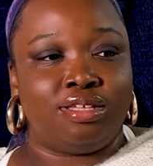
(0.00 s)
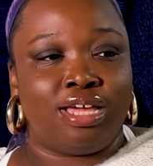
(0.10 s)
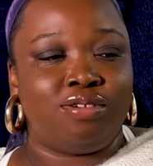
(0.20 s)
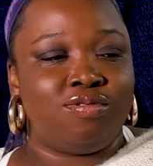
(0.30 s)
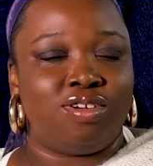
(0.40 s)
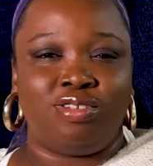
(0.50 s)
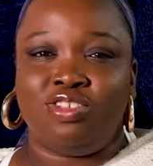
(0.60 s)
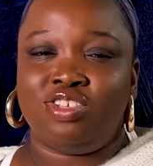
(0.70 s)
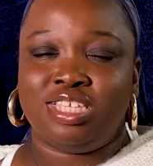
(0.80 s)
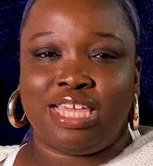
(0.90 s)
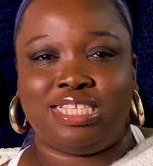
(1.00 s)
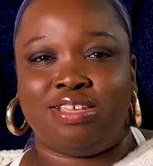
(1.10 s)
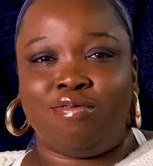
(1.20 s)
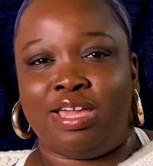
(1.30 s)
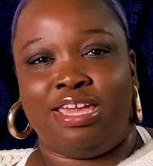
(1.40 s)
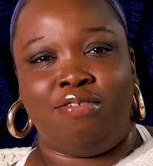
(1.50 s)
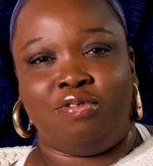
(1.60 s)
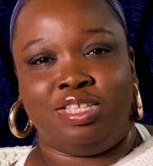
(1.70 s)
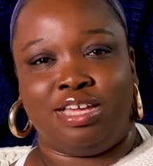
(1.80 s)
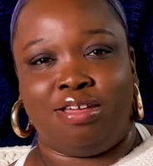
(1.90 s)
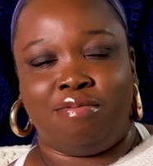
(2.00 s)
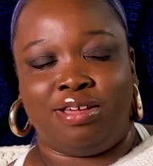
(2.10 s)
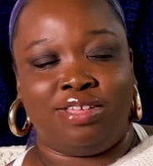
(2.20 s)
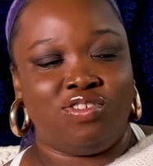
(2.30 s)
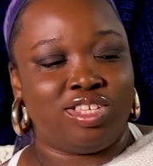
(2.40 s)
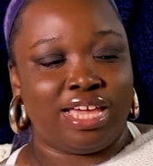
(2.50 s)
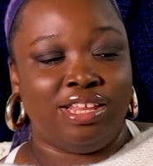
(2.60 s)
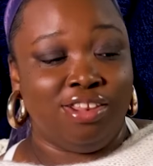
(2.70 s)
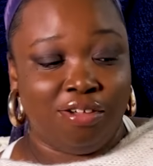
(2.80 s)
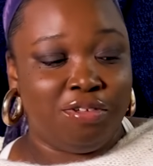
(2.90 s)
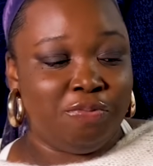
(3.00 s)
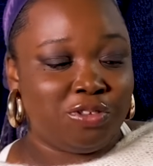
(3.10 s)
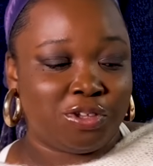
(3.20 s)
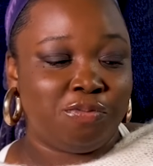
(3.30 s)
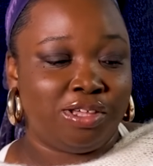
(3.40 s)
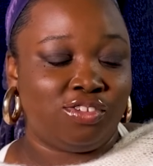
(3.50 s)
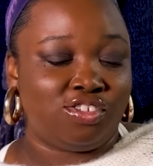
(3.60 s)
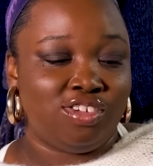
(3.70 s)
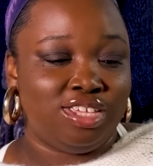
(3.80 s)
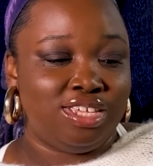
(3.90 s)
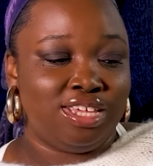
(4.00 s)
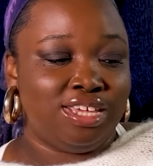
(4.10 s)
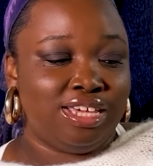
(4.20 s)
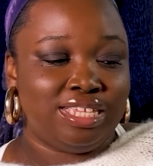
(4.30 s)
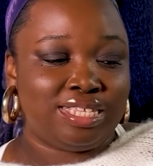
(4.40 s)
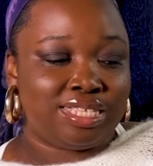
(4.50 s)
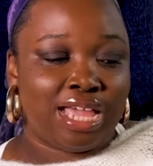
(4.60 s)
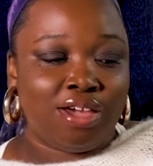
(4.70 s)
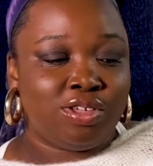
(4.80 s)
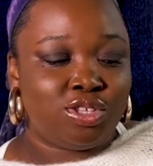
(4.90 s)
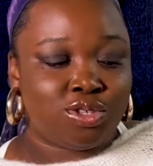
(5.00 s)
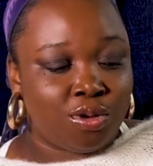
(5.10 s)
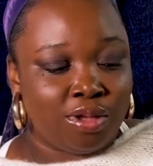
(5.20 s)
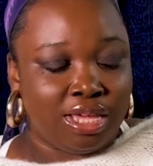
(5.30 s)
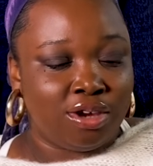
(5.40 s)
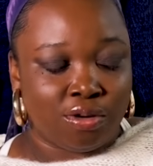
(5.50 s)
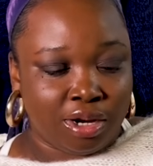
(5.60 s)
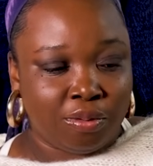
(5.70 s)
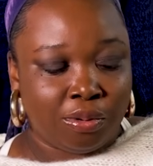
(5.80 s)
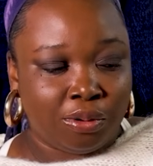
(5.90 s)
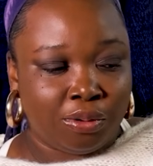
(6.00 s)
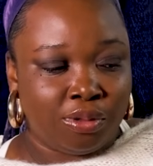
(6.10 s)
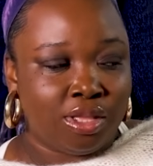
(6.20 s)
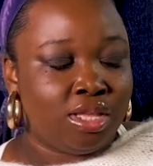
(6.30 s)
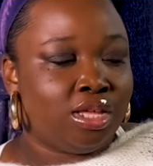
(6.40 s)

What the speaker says: I don't know, he just gets it right every time. I love him so much. His style is so incredible.